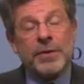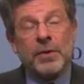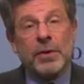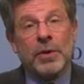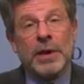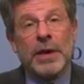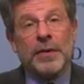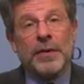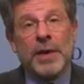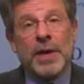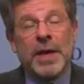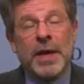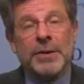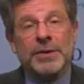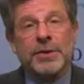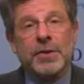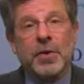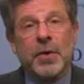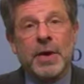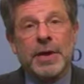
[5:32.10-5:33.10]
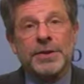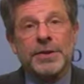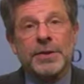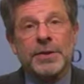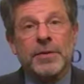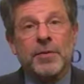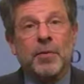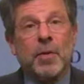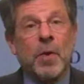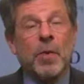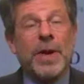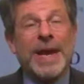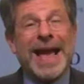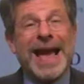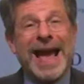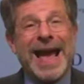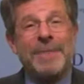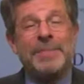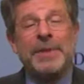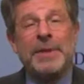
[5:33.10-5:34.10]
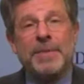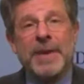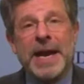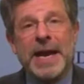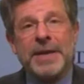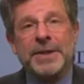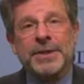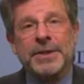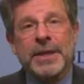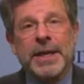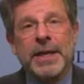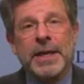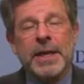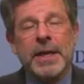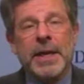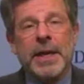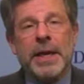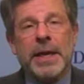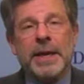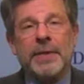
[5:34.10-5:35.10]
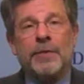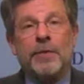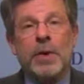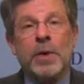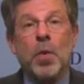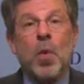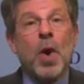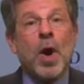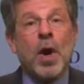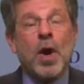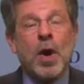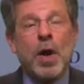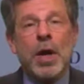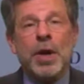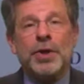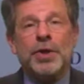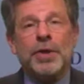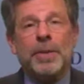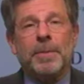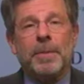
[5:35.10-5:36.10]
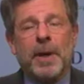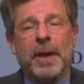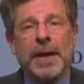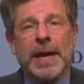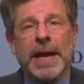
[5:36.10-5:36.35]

have to look at the consequences of what would happen to Pakistan if we were to